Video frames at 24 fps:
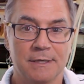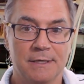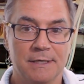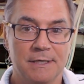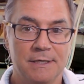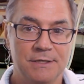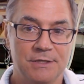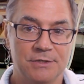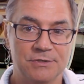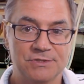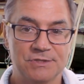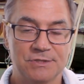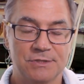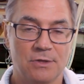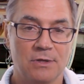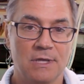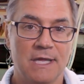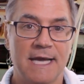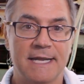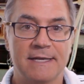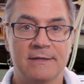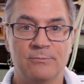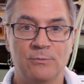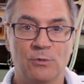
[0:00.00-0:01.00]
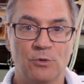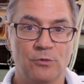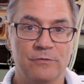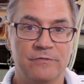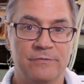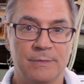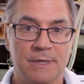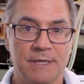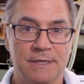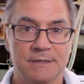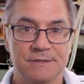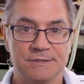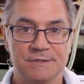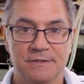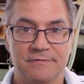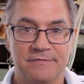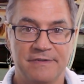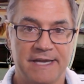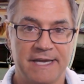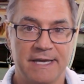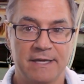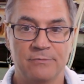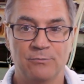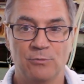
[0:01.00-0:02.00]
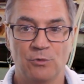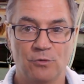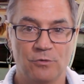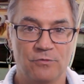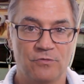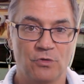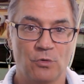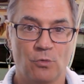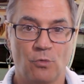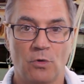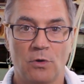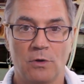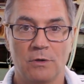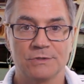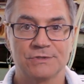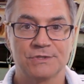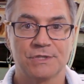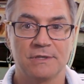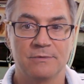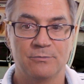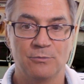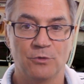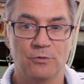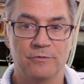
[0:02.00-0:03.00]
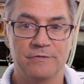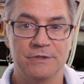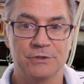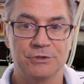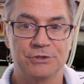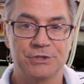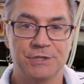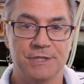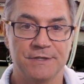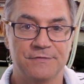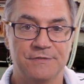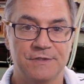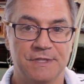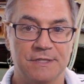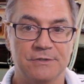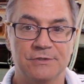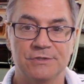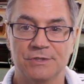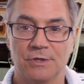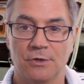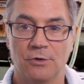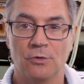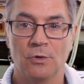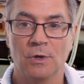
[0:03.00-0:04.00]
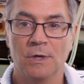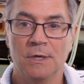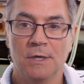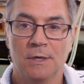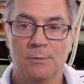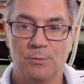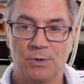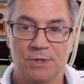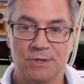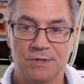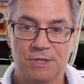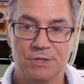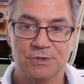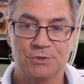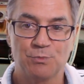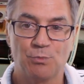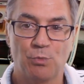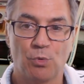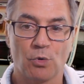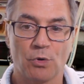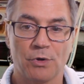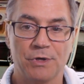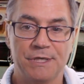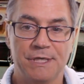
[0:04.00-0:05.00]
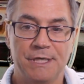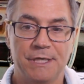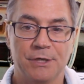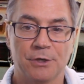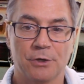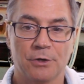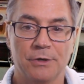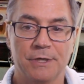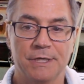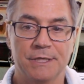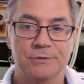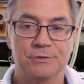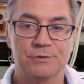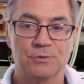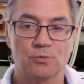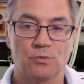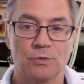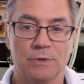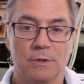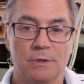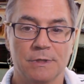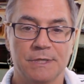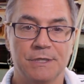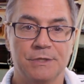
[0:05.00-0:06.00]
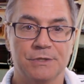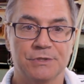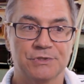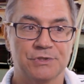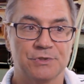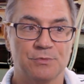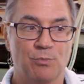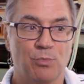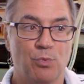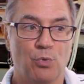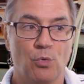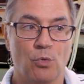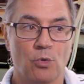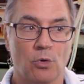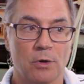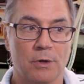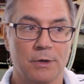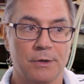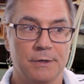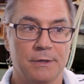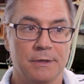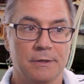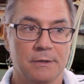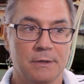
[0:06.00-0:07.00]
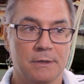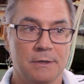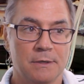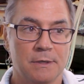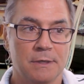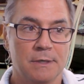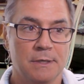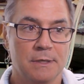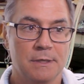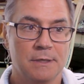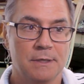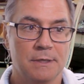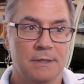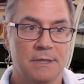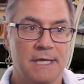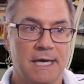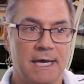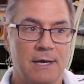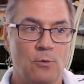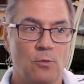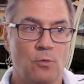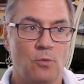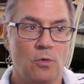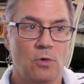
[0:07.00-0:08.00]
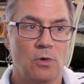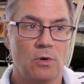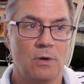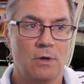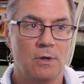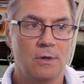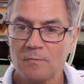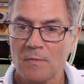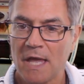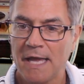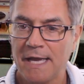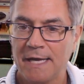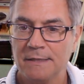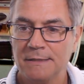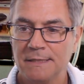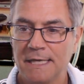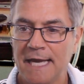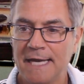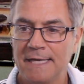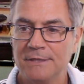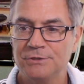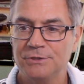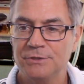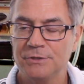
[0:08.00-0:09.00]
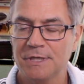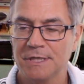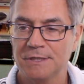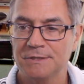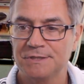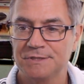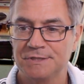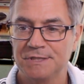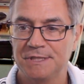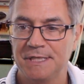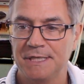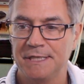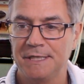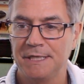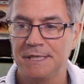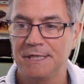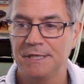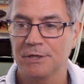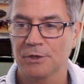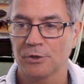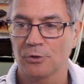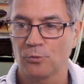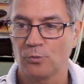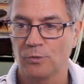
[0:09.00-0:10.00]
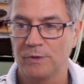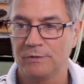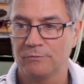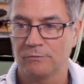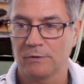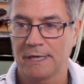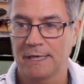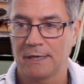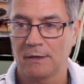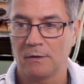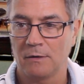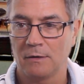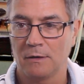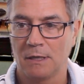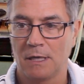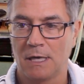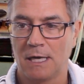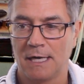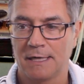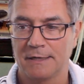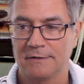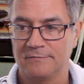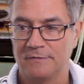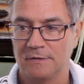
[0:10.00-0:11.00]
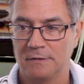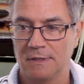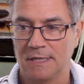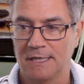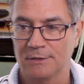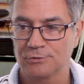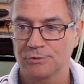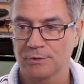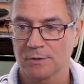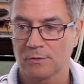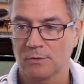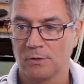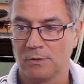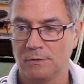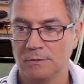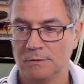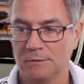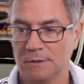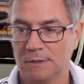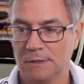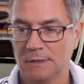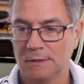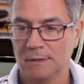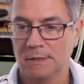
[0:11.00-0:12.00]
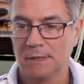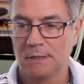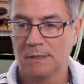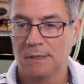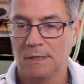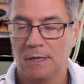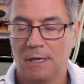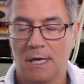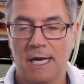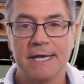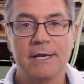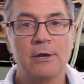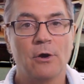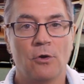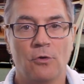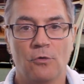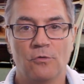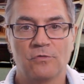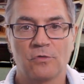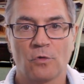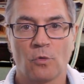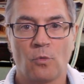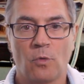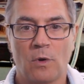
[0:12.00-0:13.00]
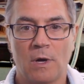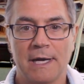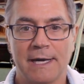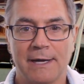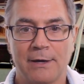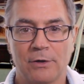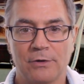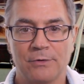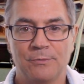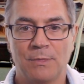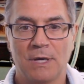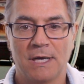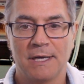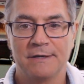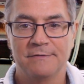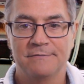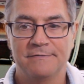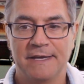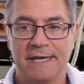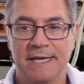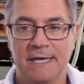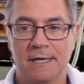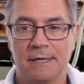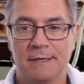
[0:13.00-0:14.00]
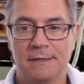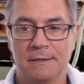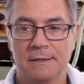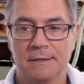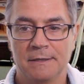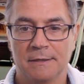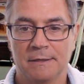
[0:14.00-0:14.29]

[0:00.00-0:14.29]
You still had a movement as the van moved, the walls could move and shifted. So, but this board here is really to support that wall. And as you can see here, we ran a lot of electrical. I overwired my van,